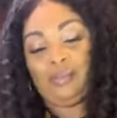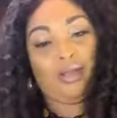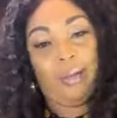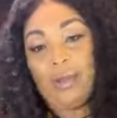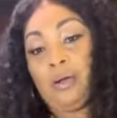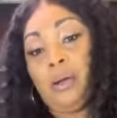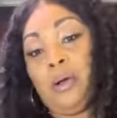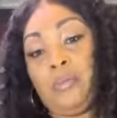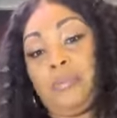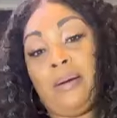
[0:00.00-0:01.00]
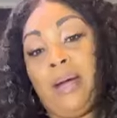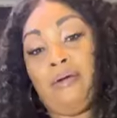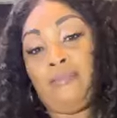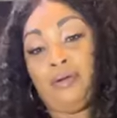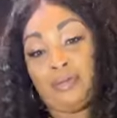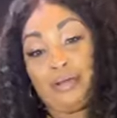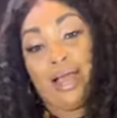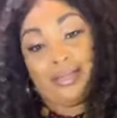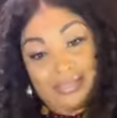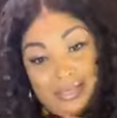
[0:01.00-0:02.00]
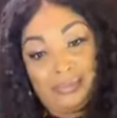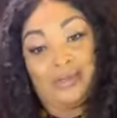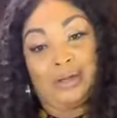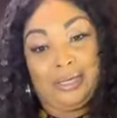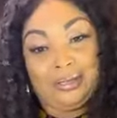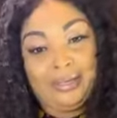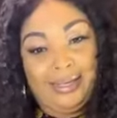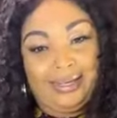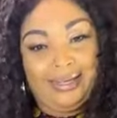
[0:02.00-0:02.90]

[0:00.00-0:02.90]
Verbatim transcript: So I'm not gonna open my mouth. Oh, you guys keep talking.